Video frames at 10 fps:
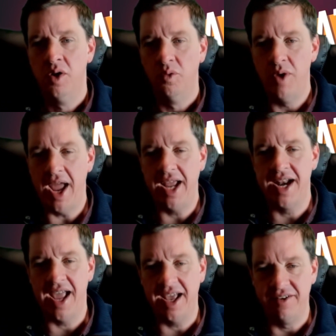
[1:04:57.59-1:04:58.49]
Rain,
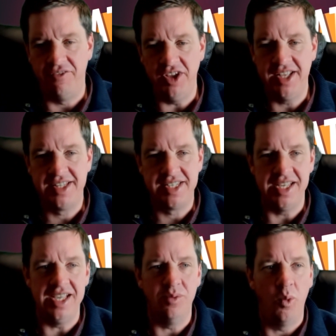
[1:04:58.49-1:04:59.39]
and VT.